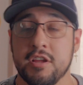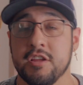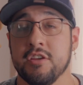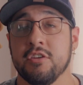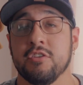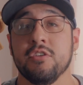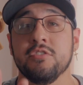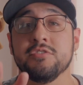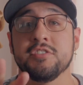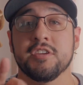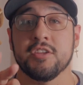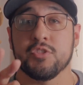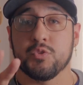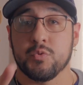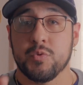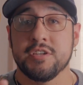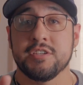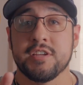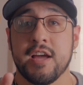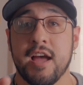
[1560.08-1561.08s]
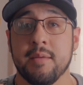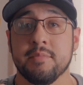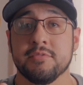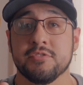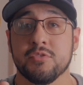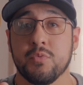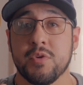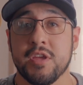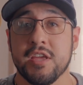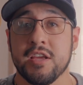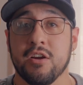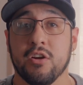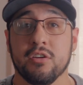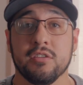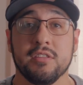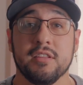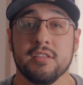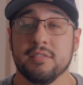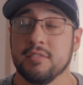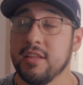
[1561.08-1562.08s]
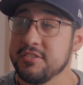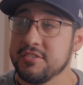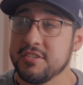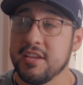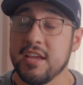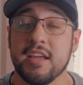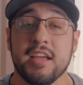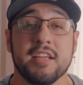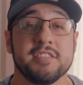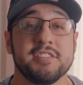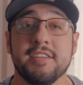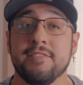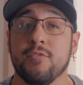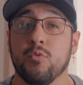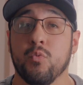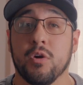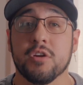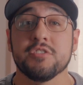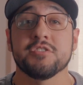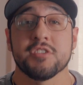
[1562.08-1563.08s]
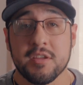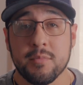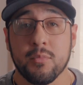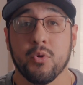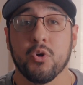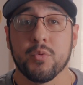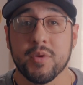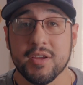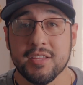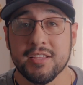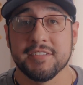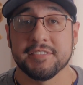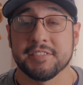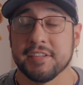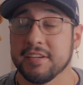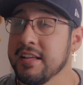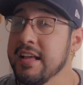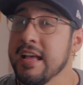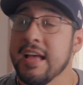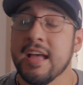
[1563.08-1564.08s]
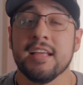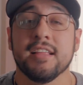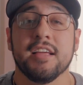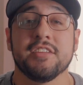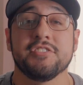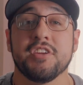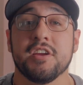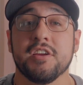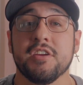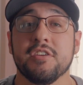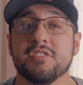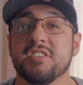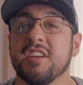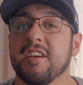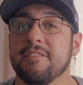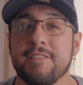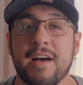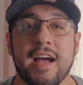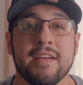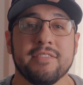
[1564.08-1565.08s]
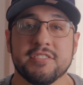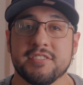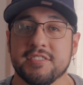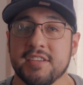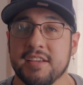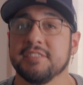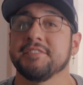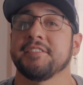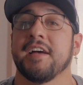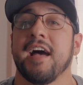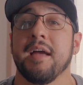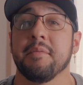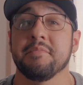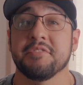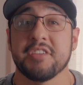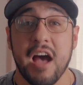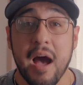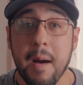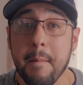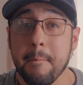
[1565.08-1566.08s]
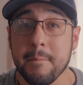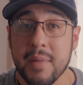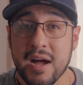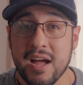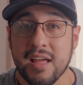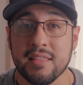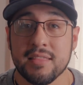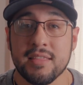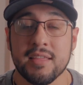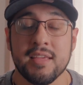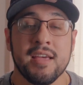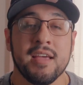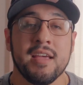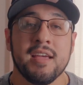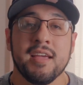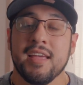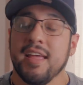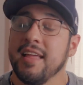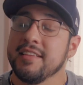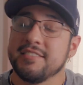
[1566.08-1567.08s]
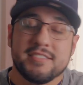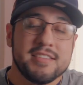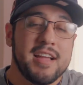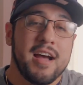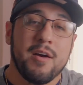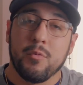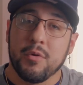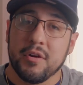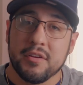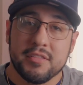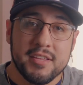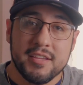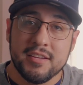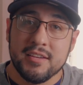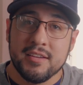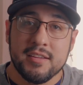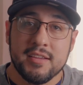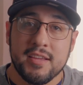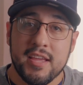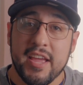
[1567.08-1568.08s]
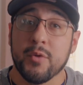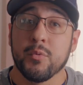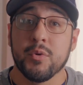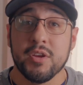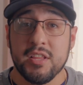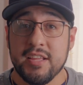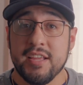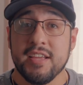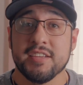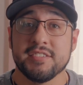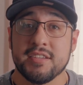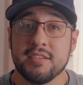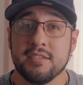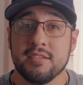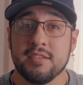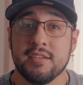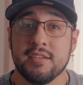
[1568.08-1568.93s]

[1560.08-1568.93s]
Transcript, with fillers: and you're using it three times a week, or let's say it's even worse and more realistic, let's say you're using it five to six times a month, it's not worth it. It really isn't.